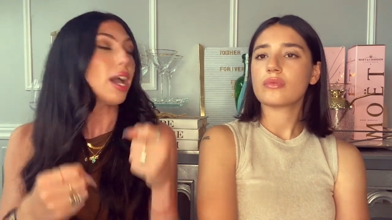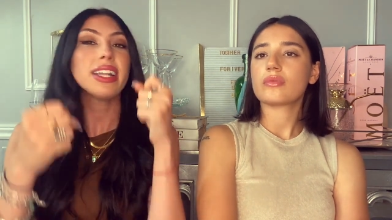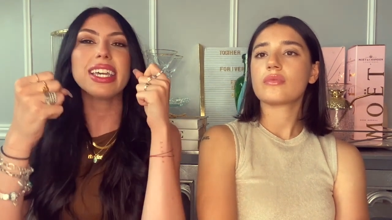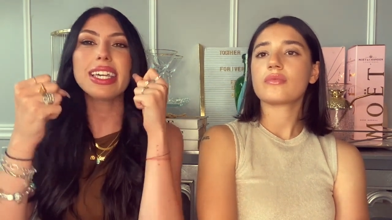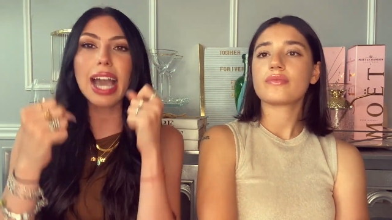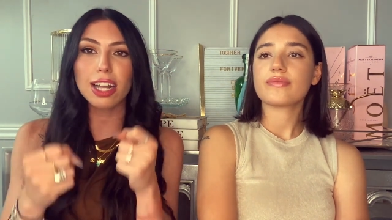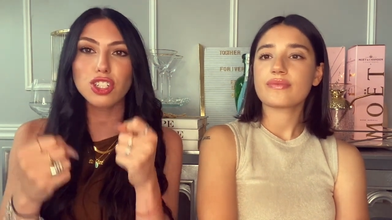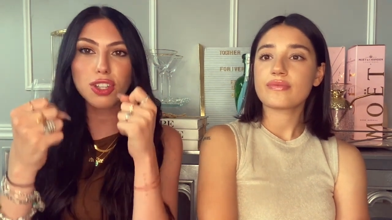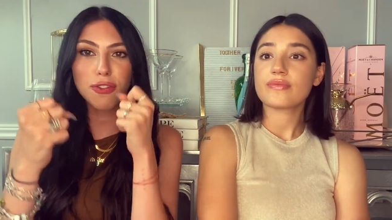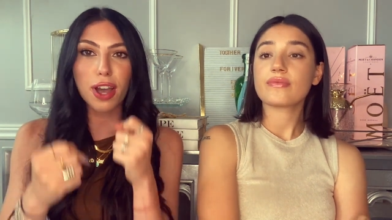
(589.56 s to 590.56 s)
Speaker 1: And he
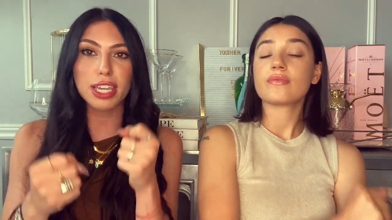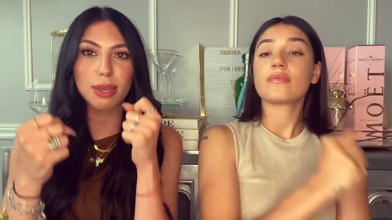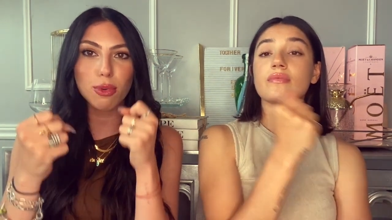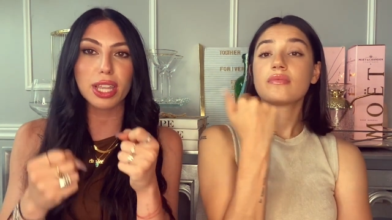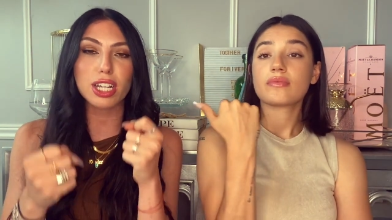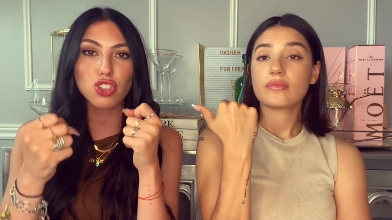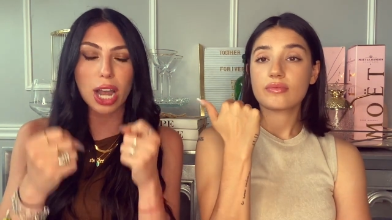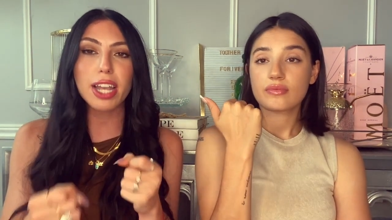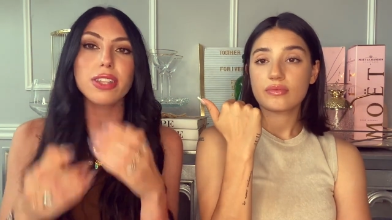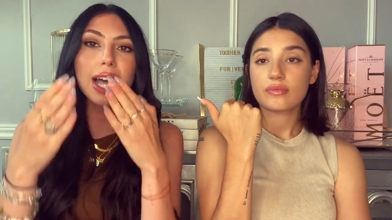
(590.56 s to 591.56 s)
catches a fucking mood like a
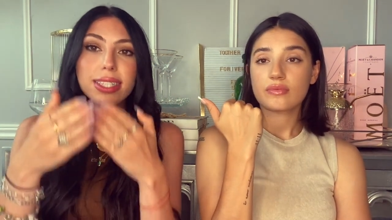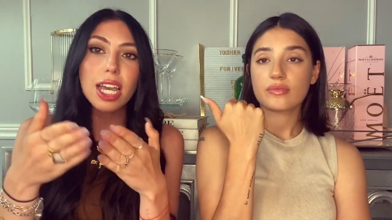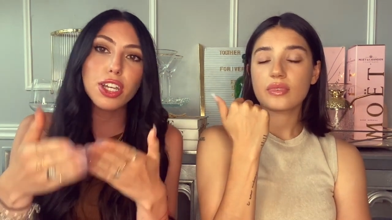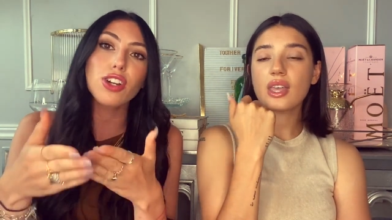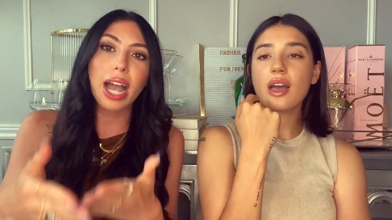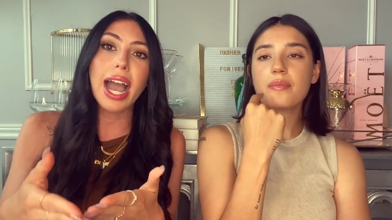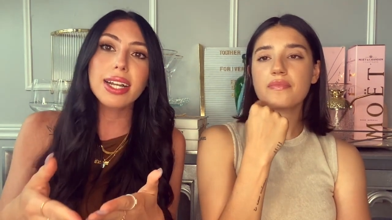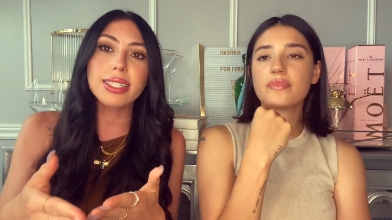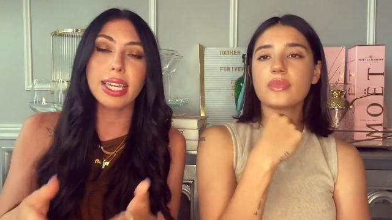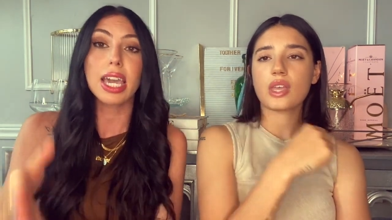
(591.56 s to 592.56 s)
child. That's how you're yeah.
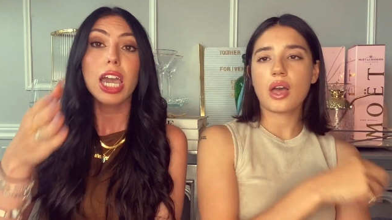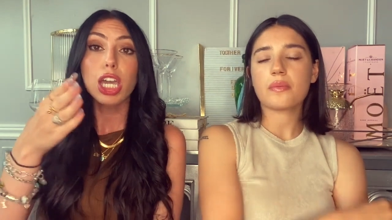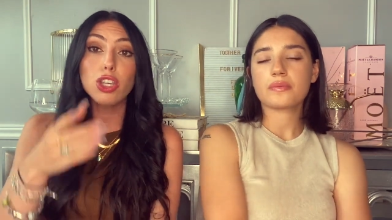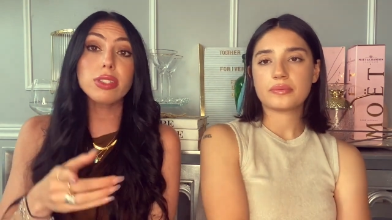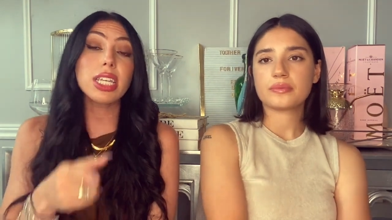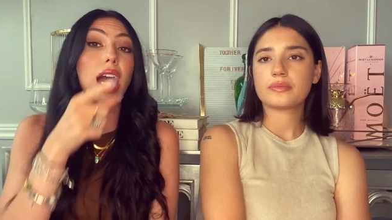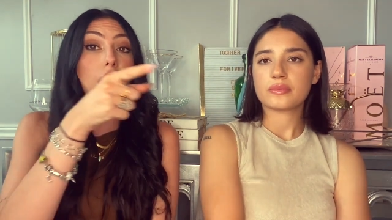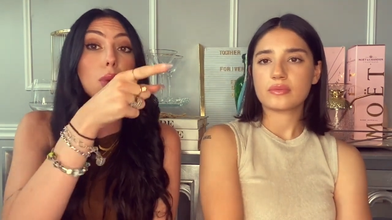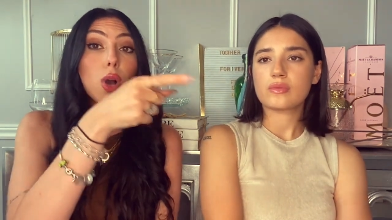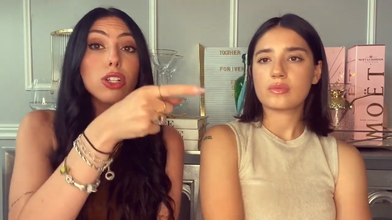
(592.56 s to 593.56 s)
acting. Yeah. You say,
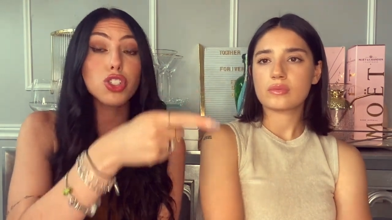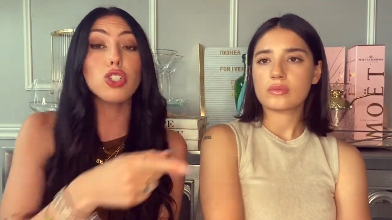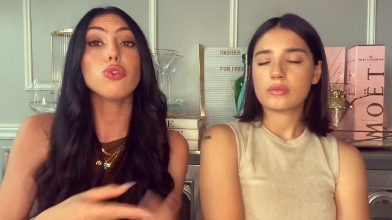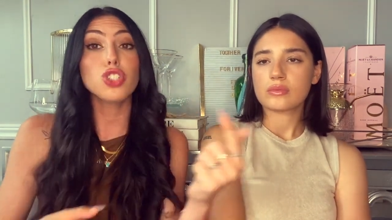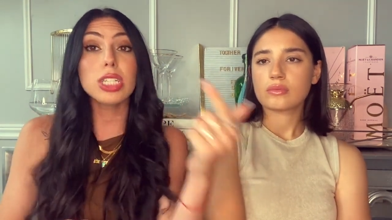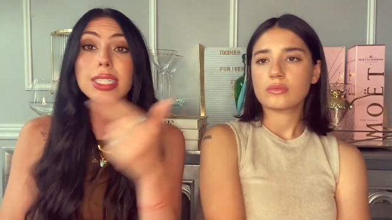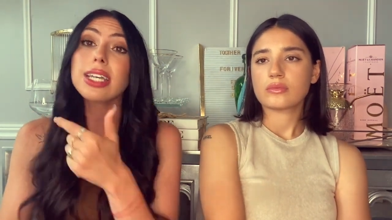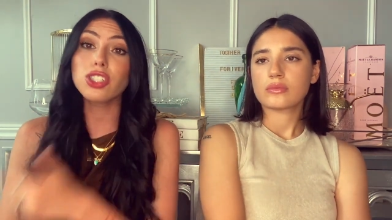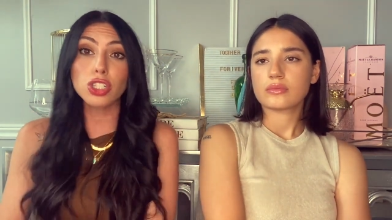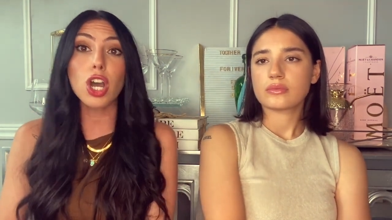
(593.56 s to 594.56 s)
I want you. She
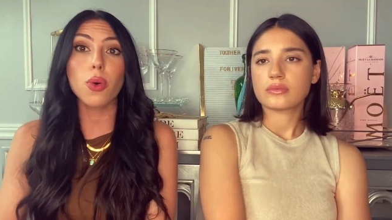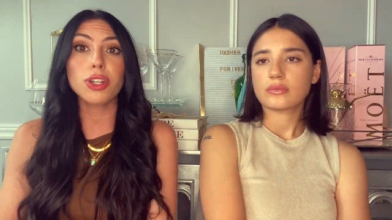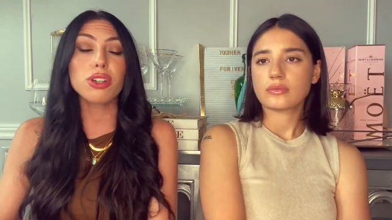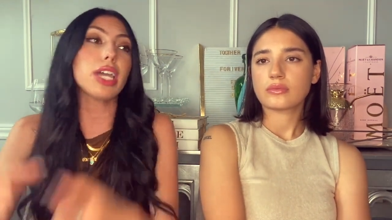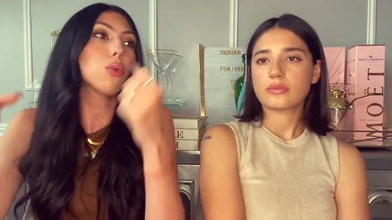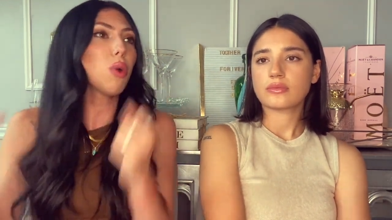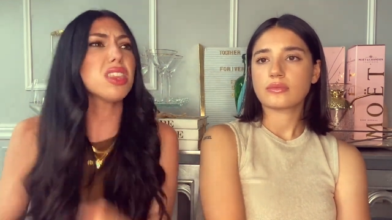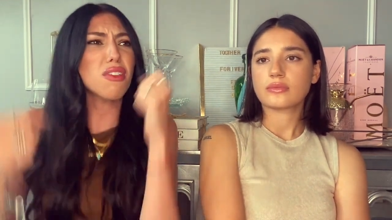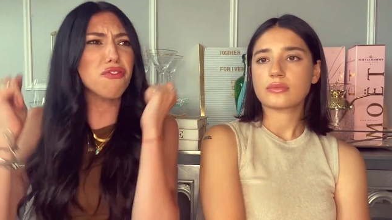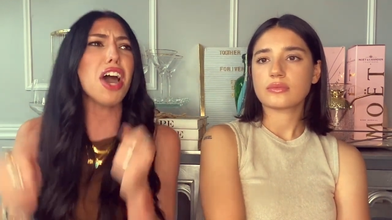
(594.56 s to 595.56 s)
says no. And you're like, what
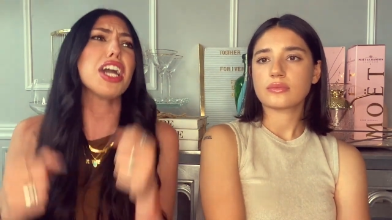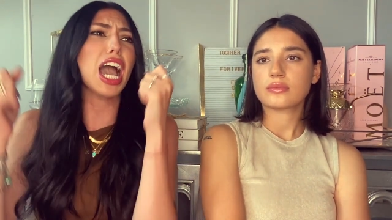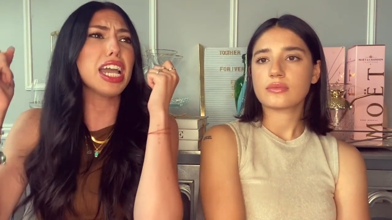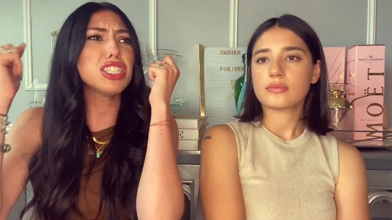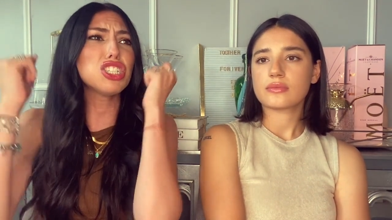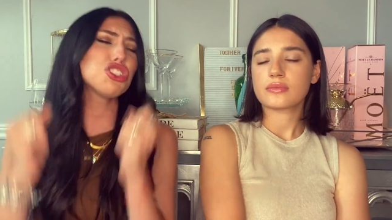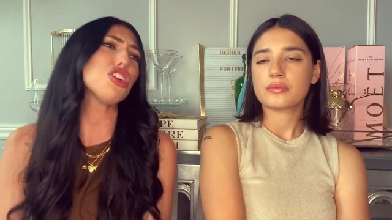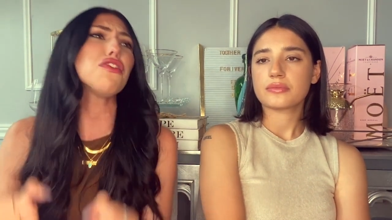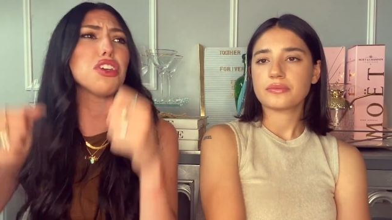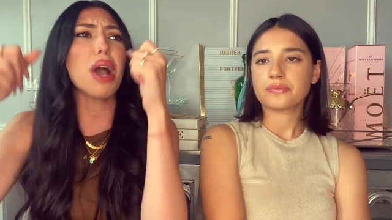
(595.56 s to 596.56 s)
the fuck? I
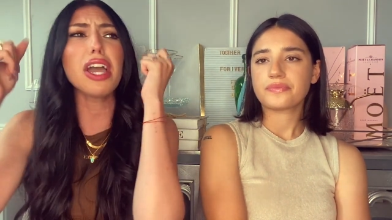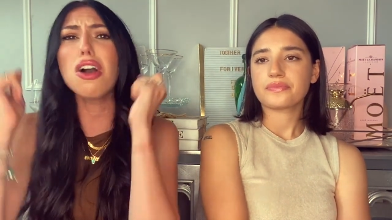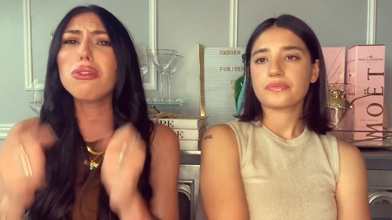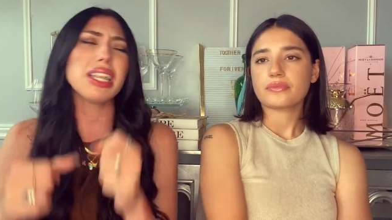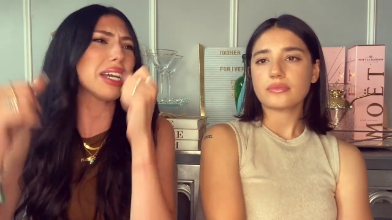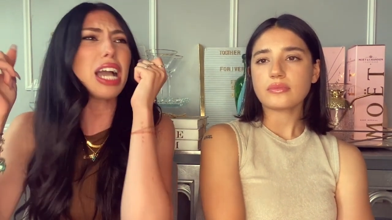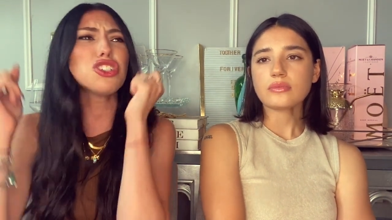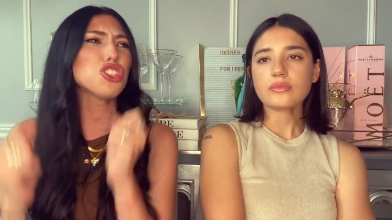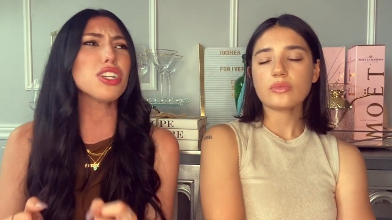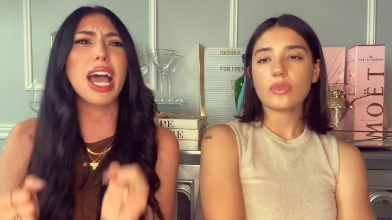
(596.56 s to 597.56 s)
deserve you. I own, like, I
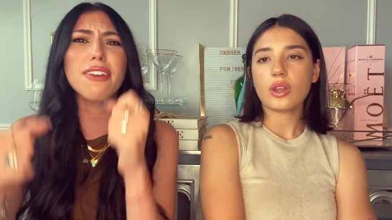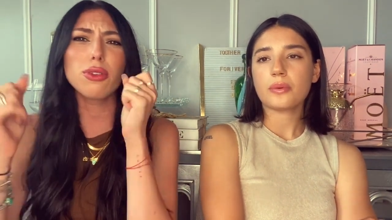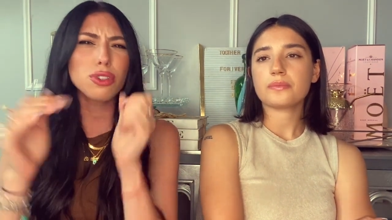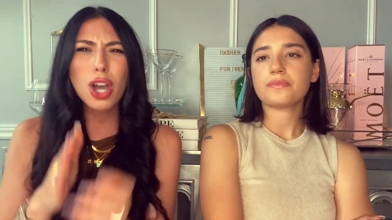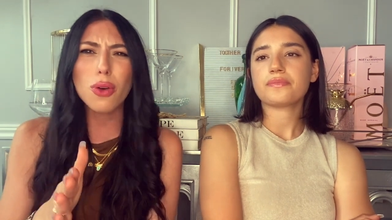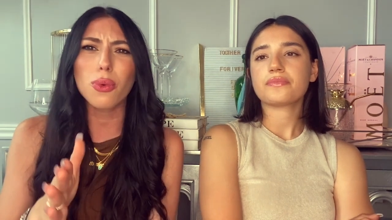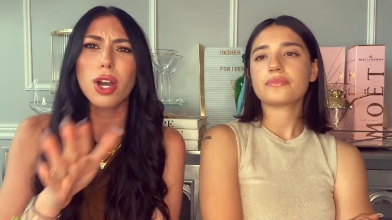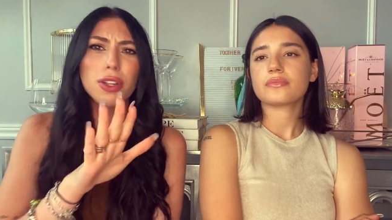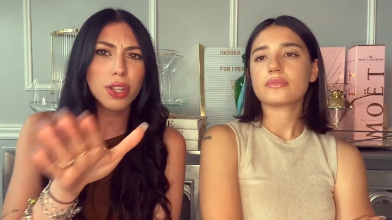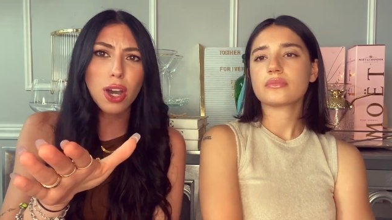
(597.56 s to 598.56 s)
should have you. No,
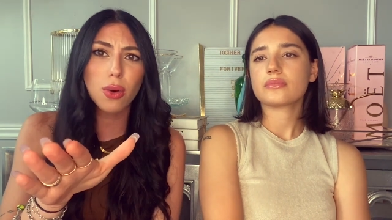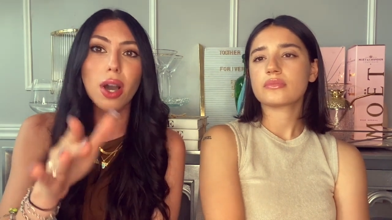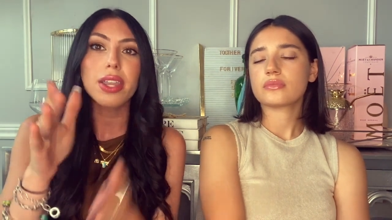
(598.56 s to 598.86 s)
no.